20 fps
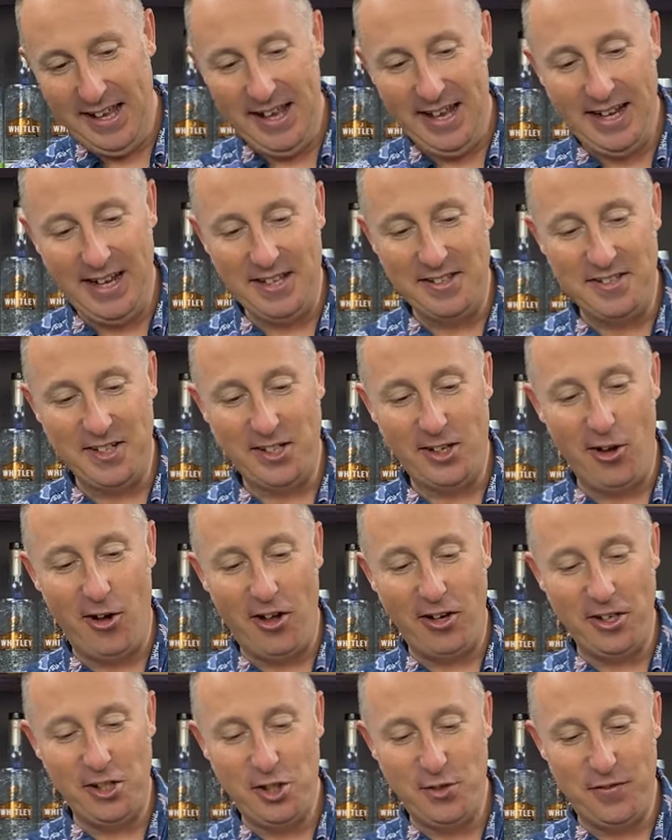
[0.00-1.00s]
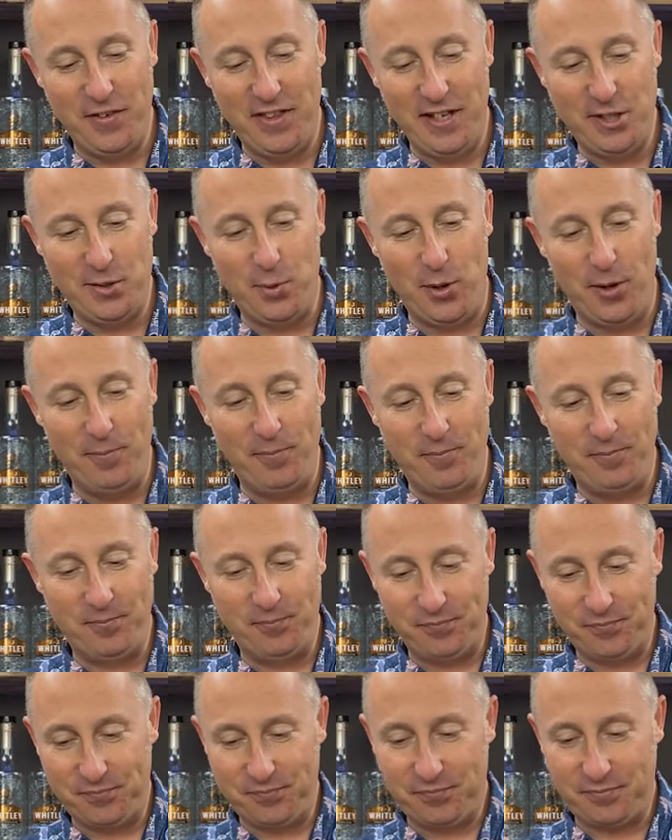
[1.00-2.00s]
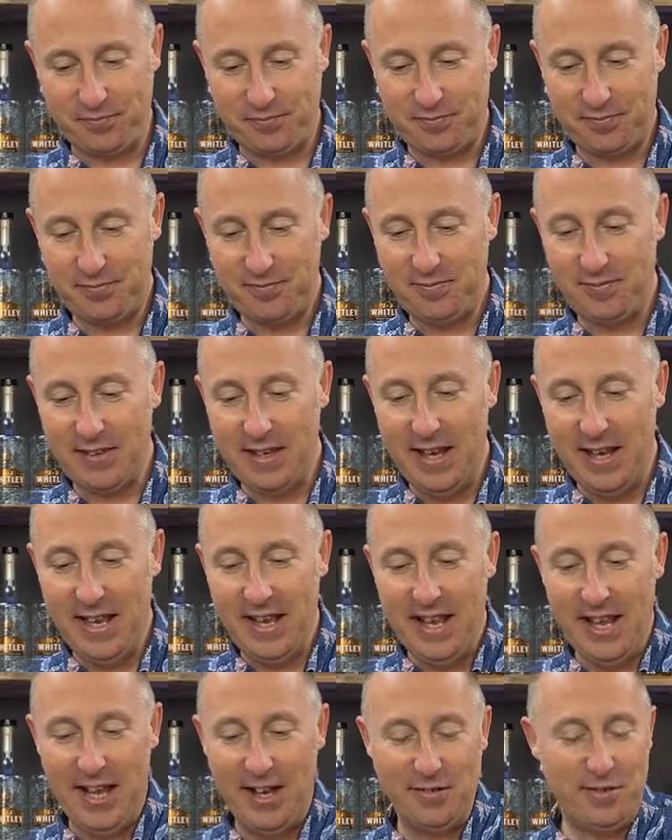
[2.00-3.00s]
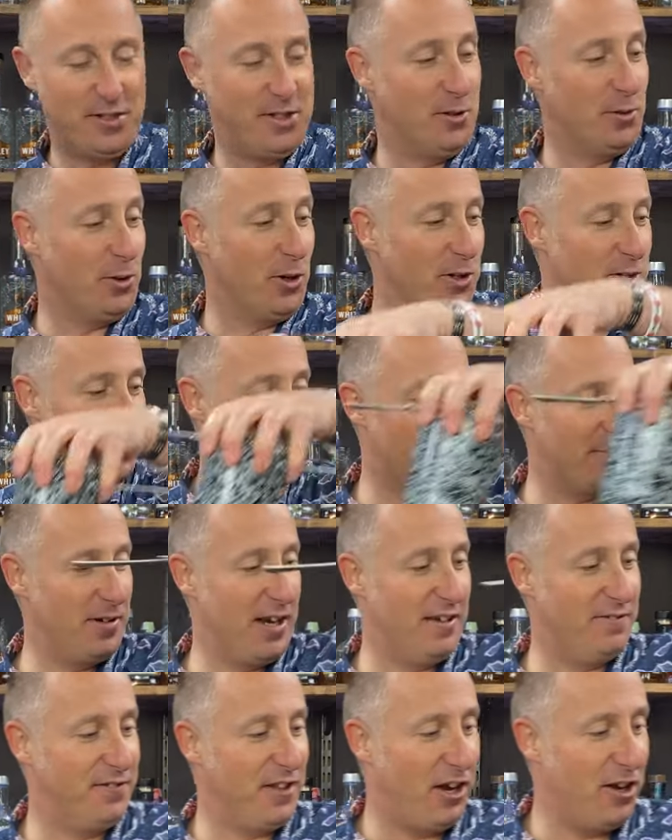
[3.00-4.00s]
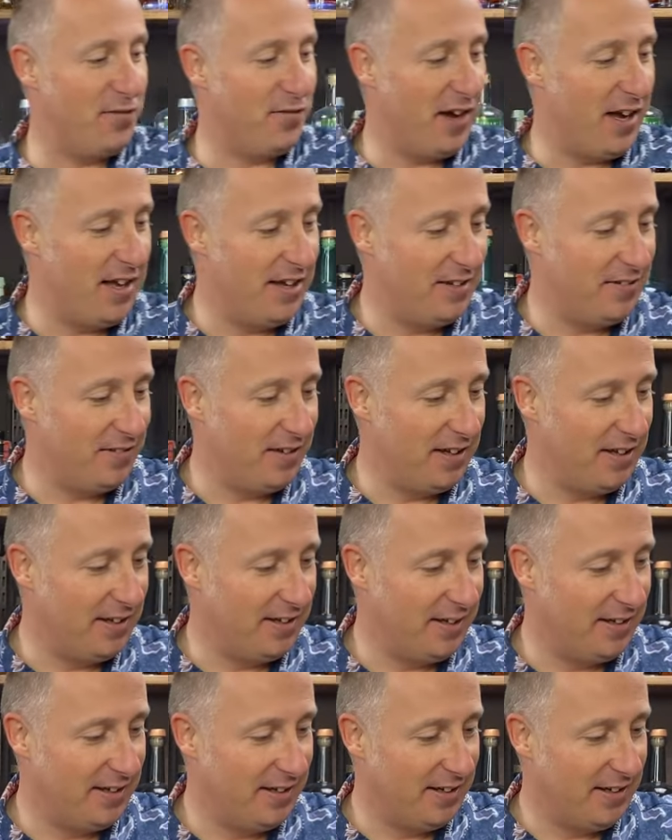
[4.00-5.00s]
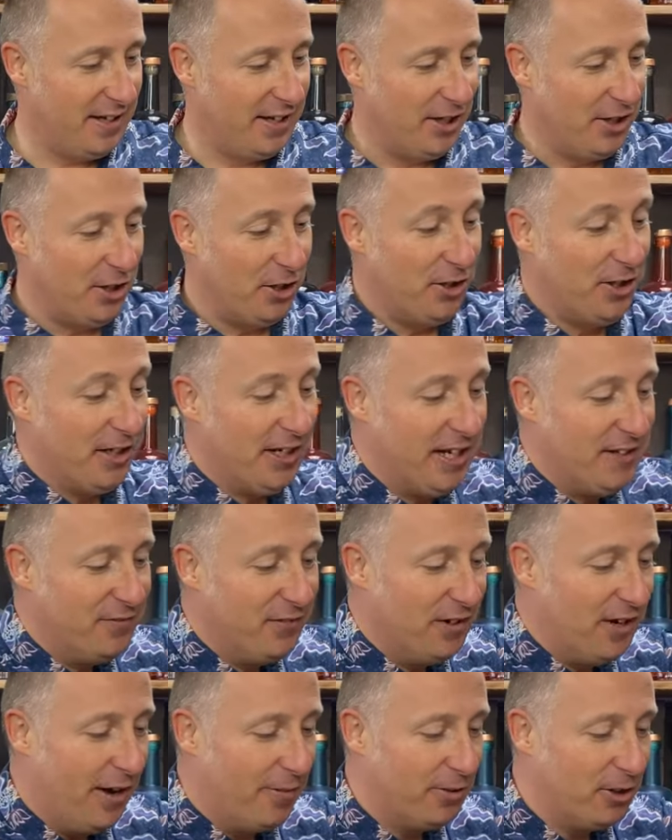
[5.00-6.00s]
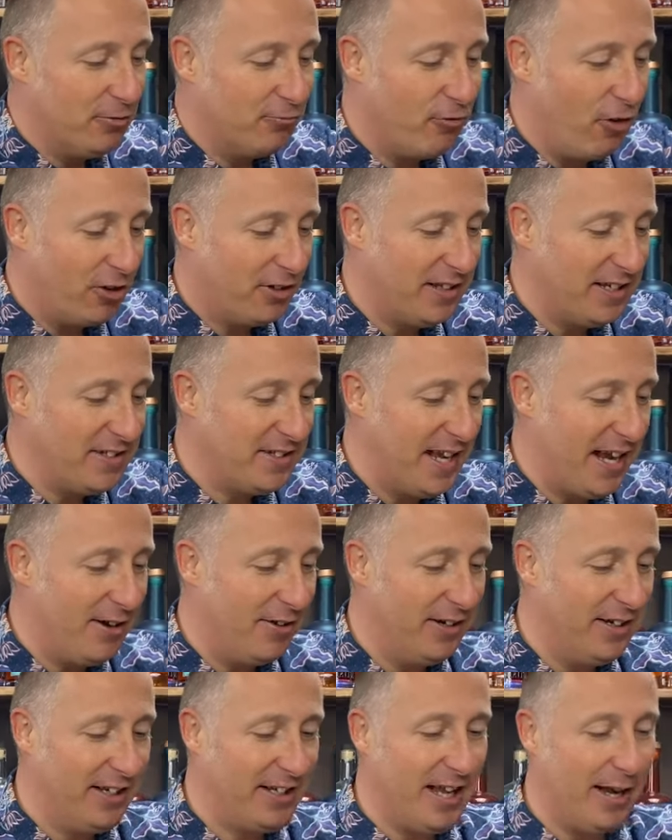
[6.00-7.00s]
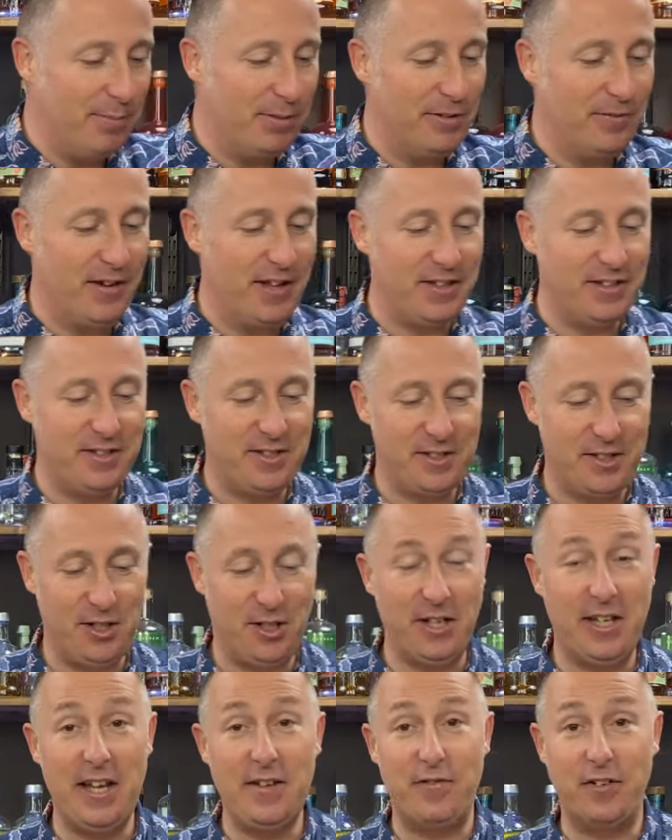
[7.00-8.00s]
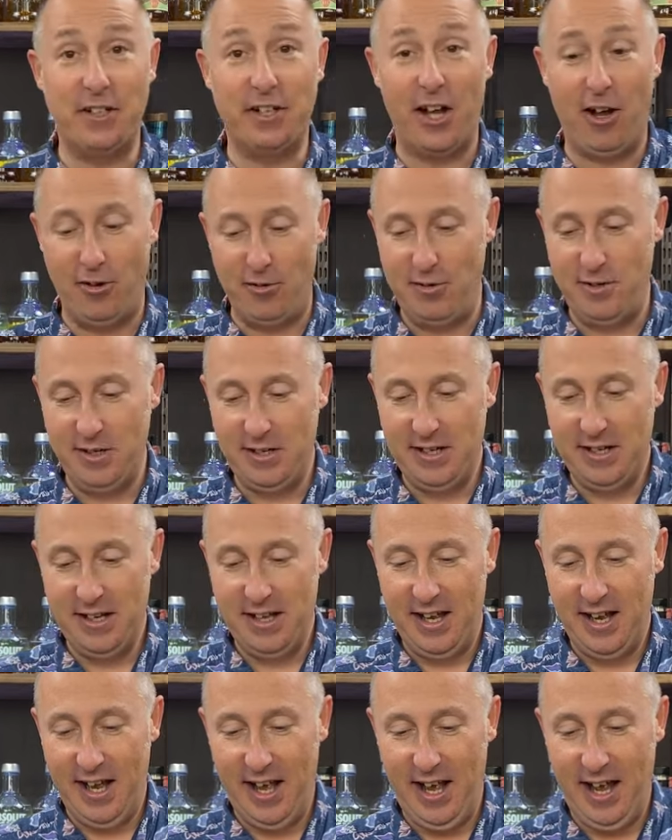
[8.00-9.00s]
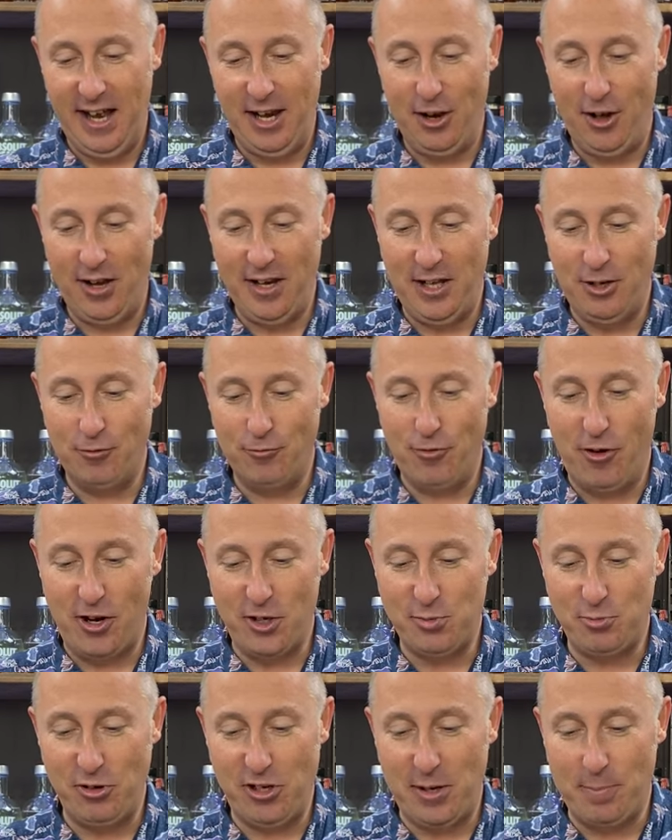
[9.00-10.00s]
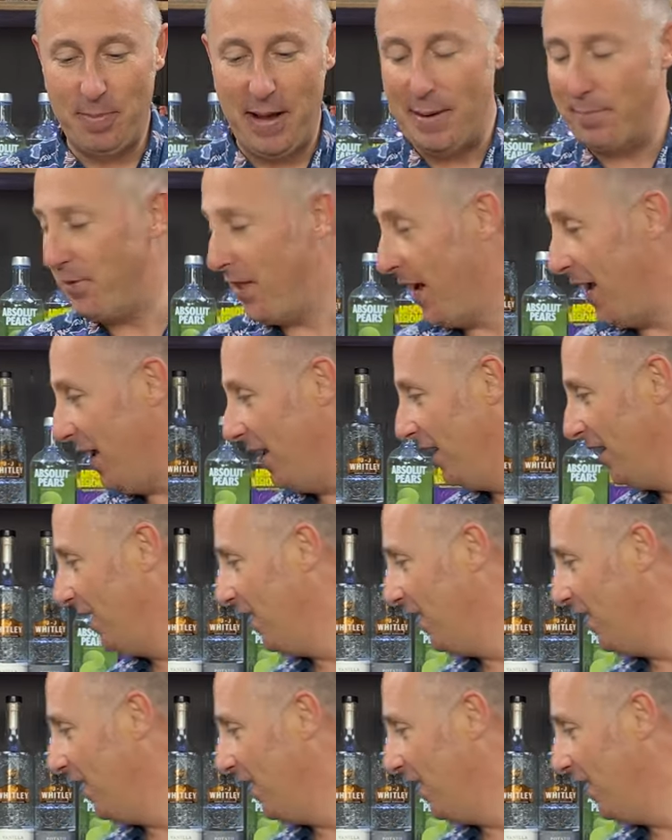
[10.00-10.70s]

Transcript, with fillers: And then to garnish for this one, I've still got some left over. You could even, I'm going to rock these out in a couple of others. You could even go uh, like a little raspberry kebab there.